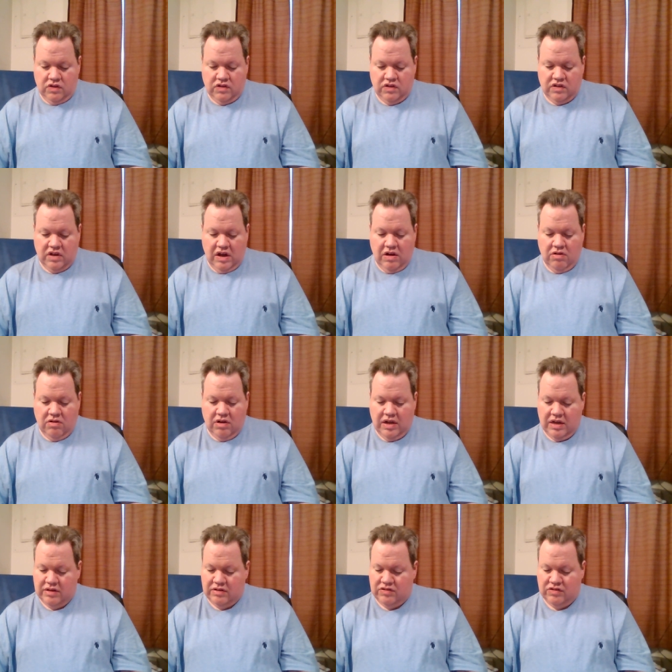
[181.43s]
So
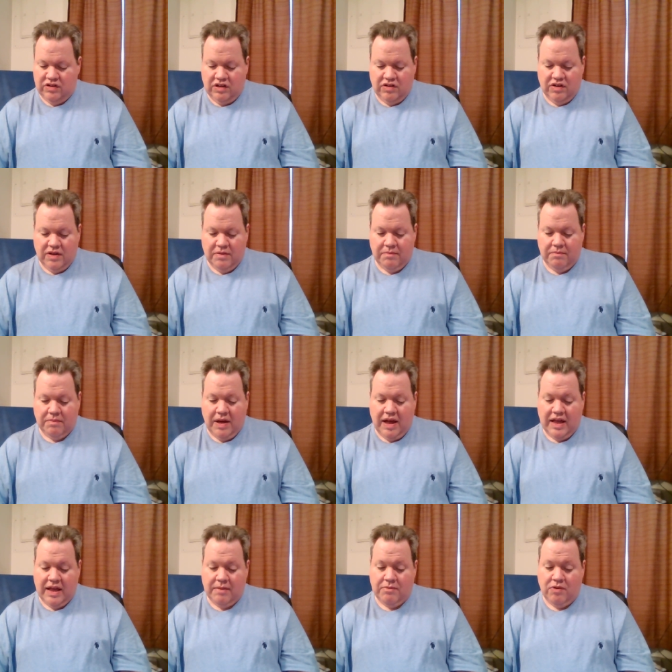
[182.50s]
she couldn't
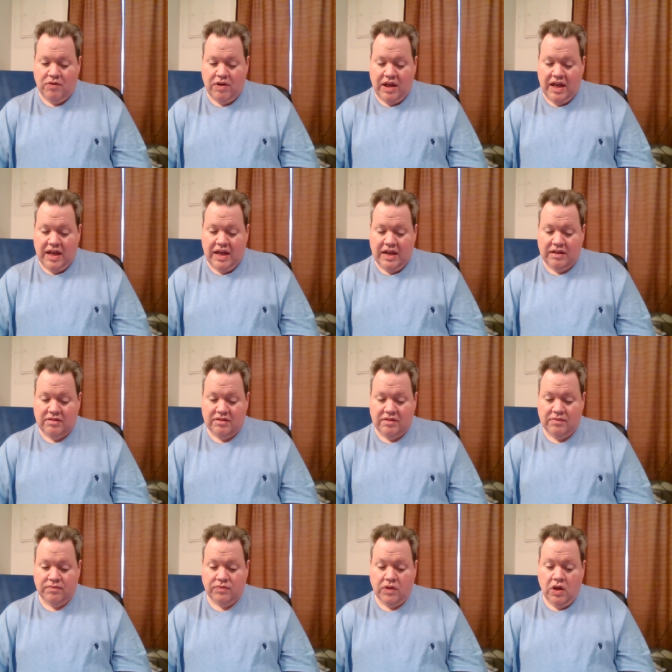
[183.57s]
buy any more eggs.
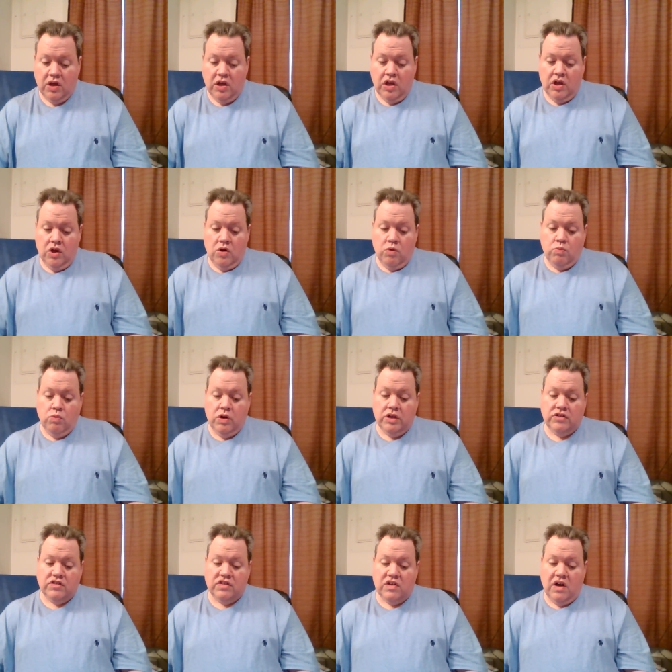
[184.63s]

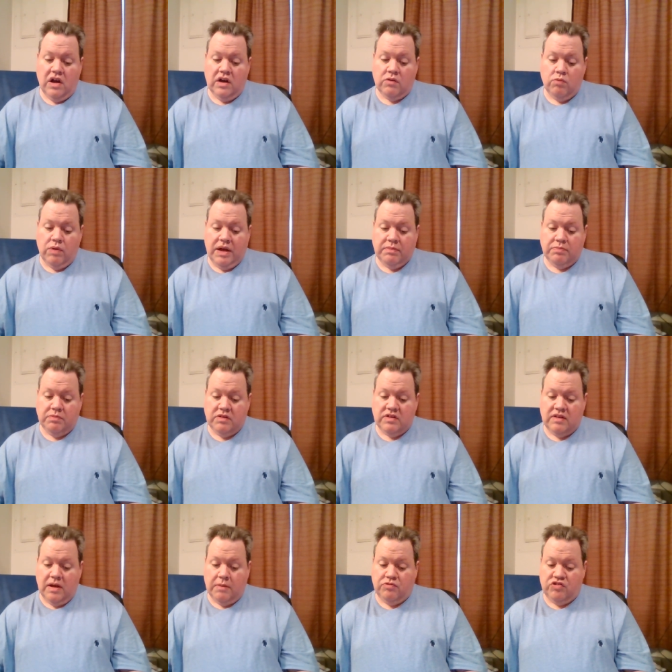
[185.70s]
Woodstock
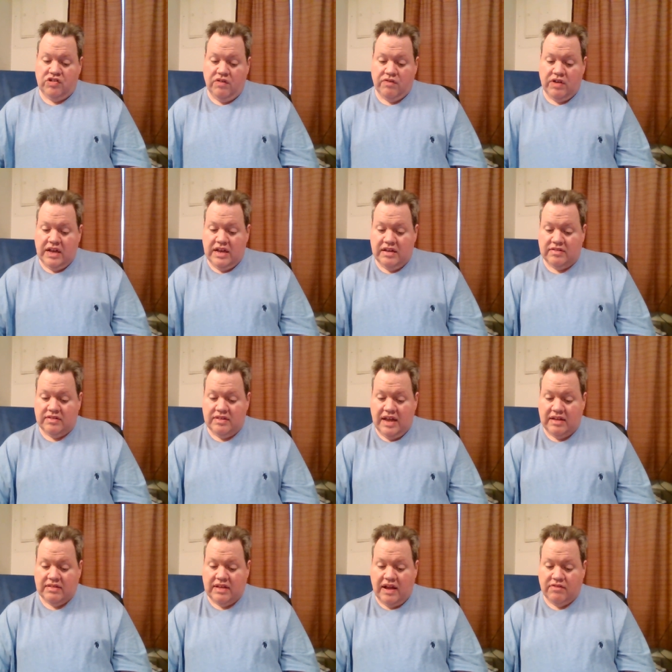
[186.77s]
wakes up shivering in his
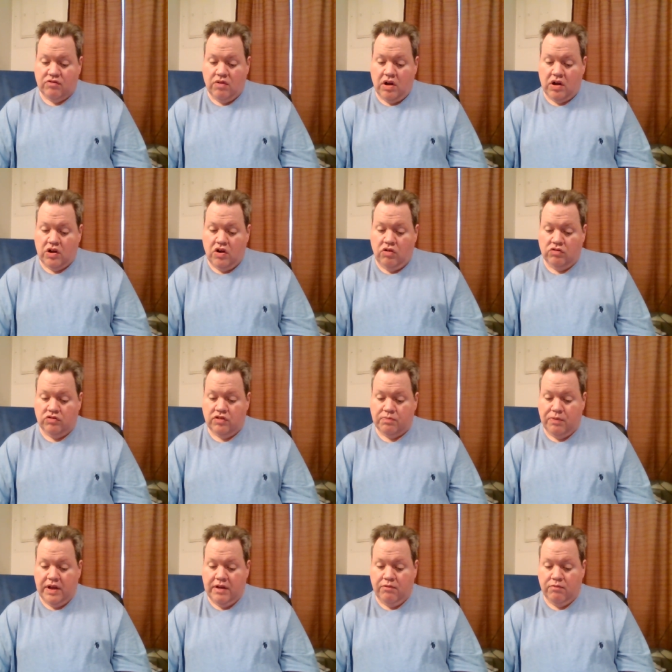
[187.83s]
nest after a cold
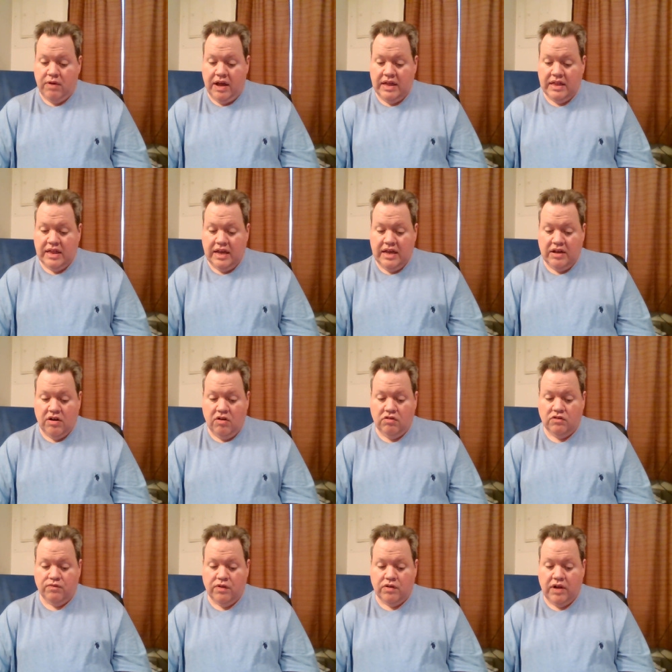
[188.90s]
spring rain and he
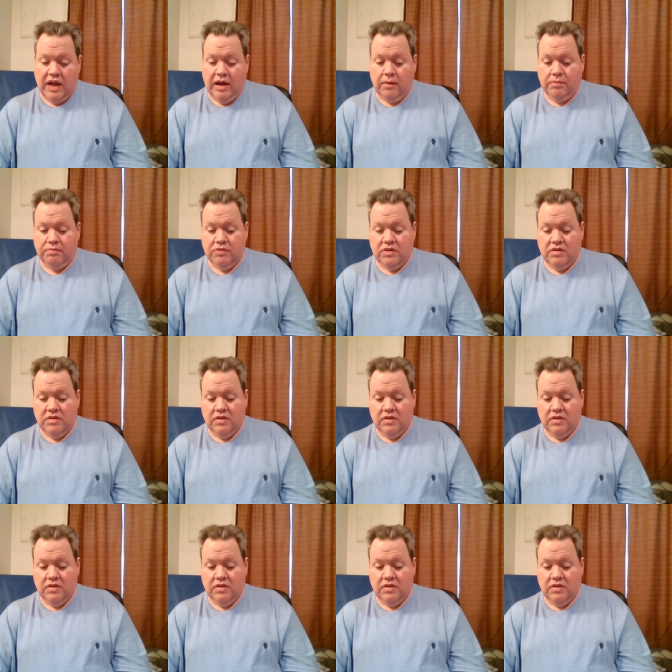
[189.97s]
goes for help